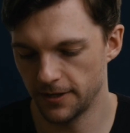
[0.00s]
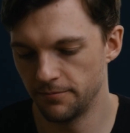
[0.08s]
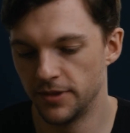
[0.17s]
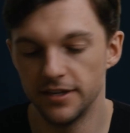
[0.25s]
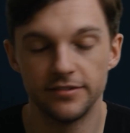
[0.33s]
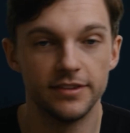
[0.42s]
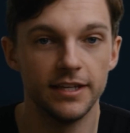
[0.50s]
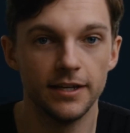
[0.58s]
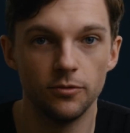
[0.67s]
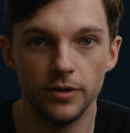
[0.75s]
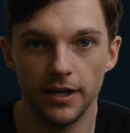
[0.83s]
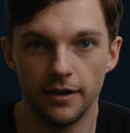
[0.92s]
This
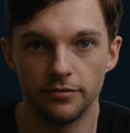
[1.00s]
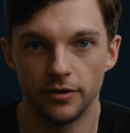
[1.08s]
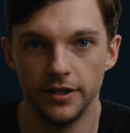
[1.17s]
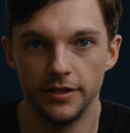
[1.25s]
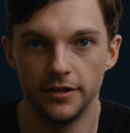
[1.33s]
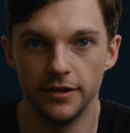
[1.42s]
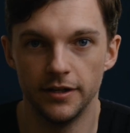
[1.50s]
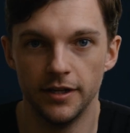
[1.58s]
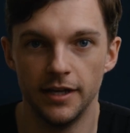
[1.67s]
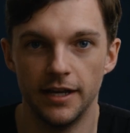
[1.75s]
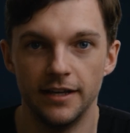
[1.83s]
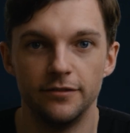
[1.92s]
thing we have right here
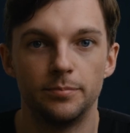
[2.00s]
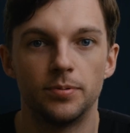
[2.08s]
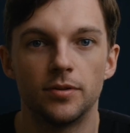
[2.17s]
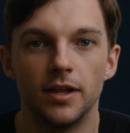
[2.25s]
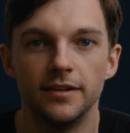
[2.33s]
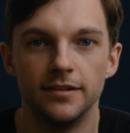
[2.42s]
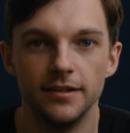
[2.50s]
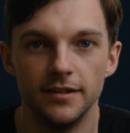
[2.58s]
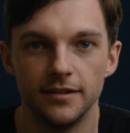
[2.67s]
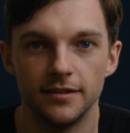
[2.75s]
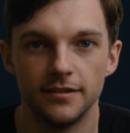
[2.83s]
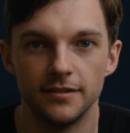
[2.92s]
is
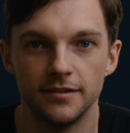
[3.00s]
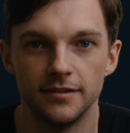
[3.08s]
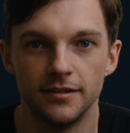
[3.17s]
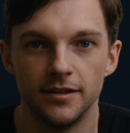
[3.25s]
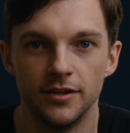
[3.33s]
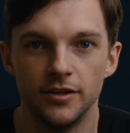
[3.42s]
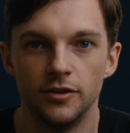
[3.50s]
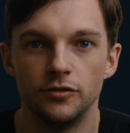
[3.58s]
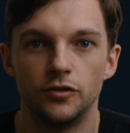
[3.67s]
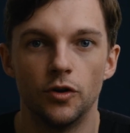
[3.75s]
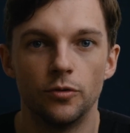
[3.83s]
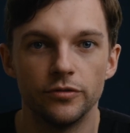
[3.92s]
plenty.
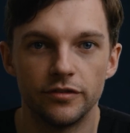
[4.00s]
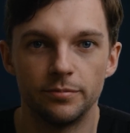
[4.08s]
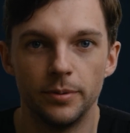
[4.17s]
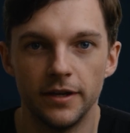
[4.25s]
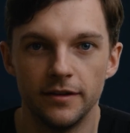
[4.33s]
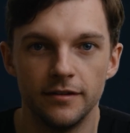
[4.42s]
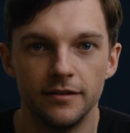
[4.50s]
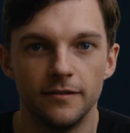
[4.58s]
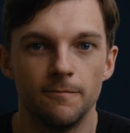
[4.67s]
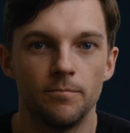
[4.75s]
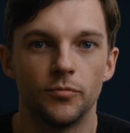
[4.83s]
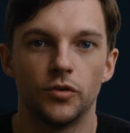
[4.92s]
Don't spend
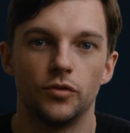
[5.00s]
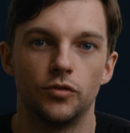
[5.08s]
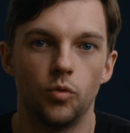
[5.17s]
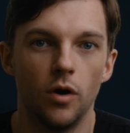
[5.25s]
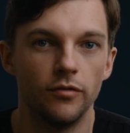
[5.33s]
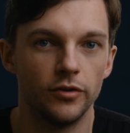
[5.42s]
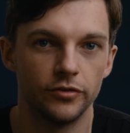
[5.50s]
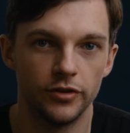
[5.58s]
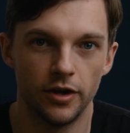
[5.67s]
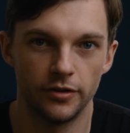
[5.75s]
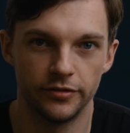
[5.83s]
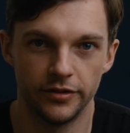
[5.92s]

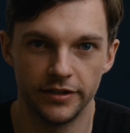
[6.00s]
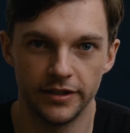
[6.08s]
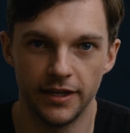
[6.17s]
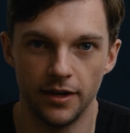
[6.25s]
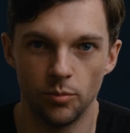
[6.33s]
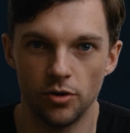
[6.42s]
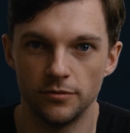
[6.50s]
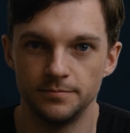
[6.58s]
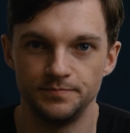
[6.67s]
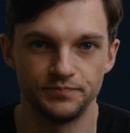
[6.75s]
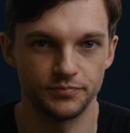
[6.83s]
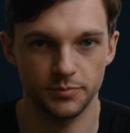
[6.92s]
$1,200 on a camera
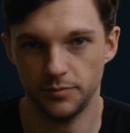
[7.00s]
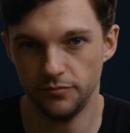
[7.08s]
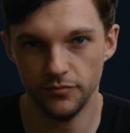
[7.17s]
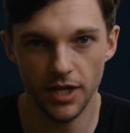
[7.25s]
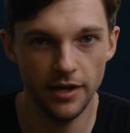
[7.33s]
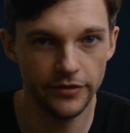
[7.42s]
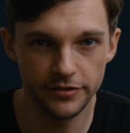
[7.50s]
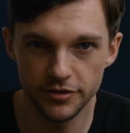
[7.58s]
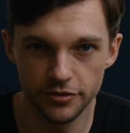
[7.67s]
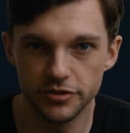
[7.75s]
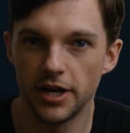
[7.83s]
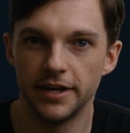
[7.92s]
unless
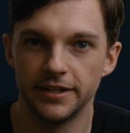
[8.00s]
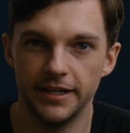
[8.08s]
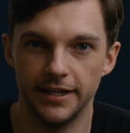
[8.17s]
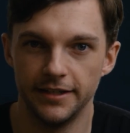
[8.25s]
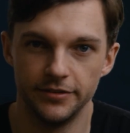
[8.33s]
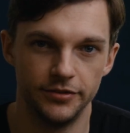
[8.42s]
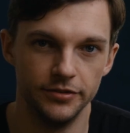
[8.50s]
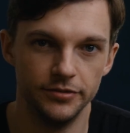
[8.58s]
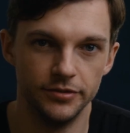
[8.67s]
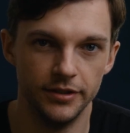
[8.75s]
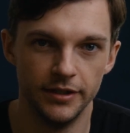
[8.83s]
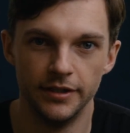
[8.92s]
you're trying to get
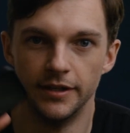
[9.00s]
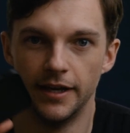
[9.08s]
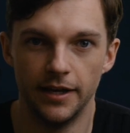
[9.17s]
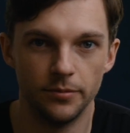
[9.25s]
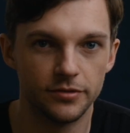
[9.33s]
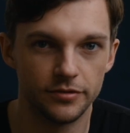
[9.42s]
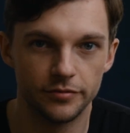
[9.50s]
into amateur